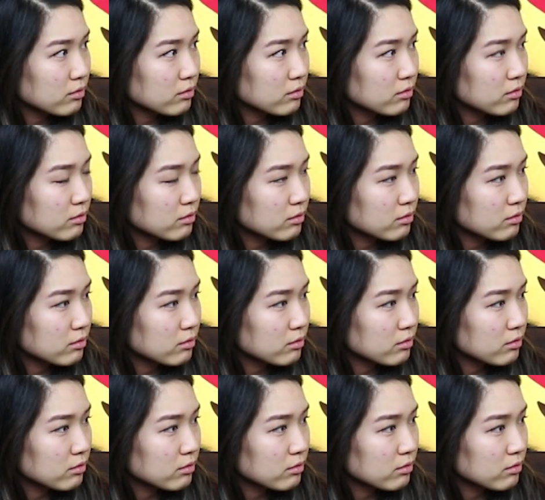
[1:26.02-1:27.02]

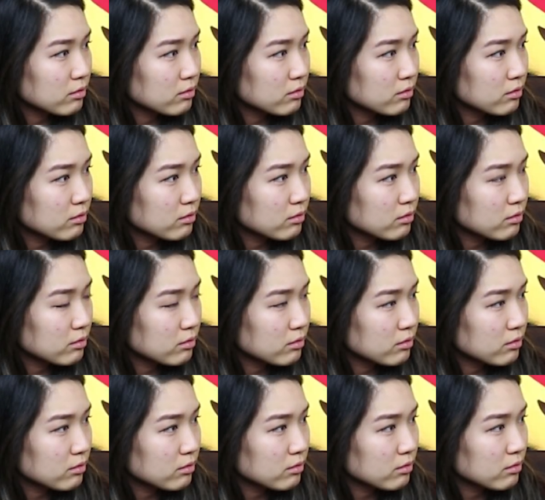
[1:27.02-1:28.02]

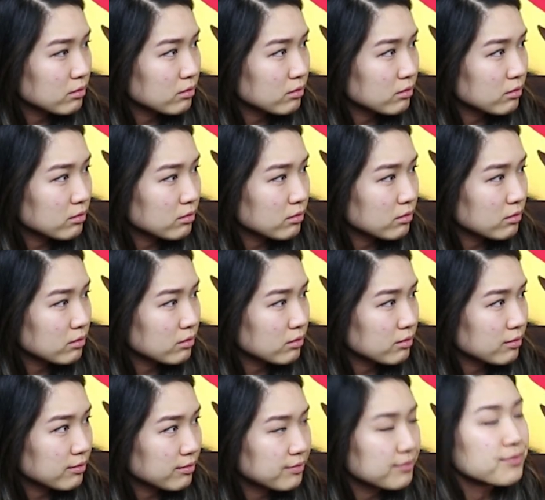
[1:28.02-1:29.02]

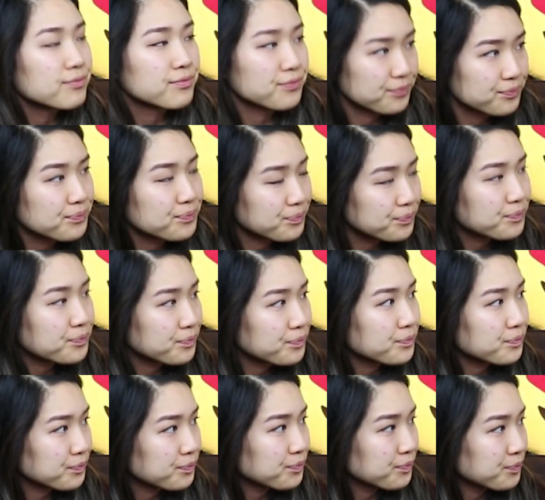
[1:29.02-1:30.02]

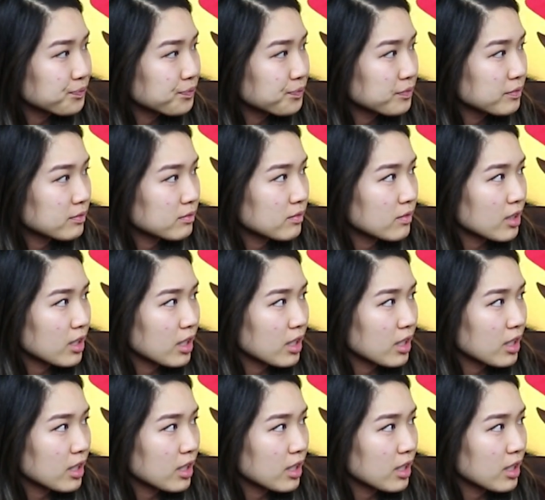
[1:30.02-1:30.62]
[no speech]